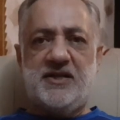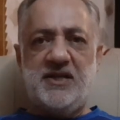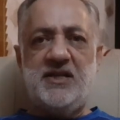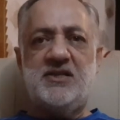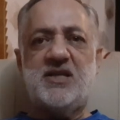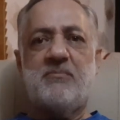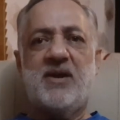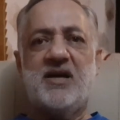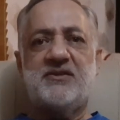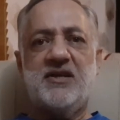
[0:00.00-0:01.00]

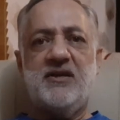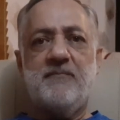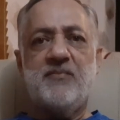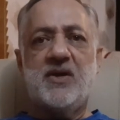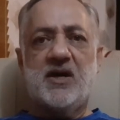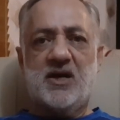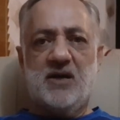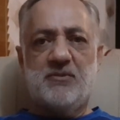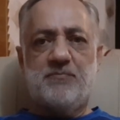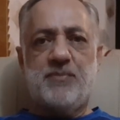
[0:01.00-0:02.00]
destabilizing
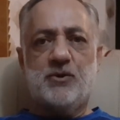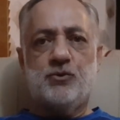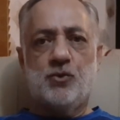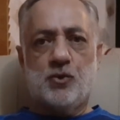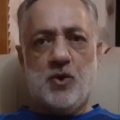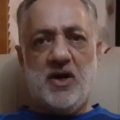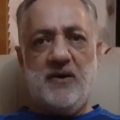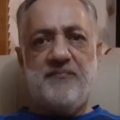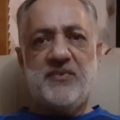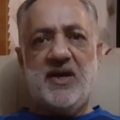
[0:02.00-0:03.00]
Khyber
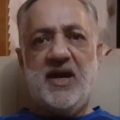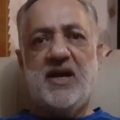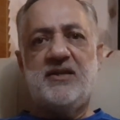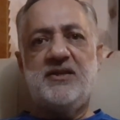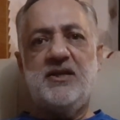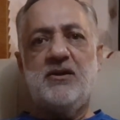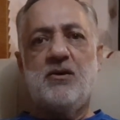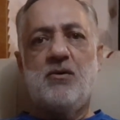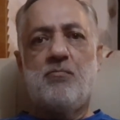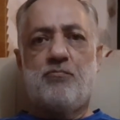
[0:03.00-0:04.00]
Pakhtunkhwa and the
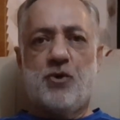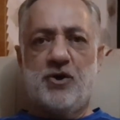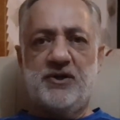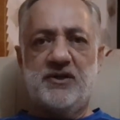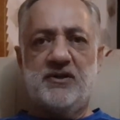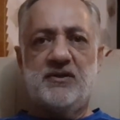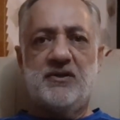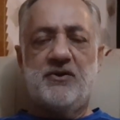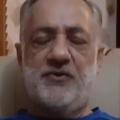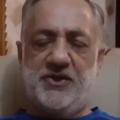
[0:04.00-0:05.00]
border
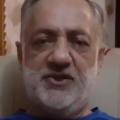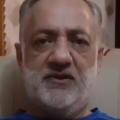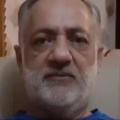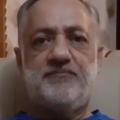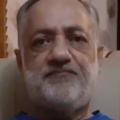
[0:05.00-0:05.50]
region.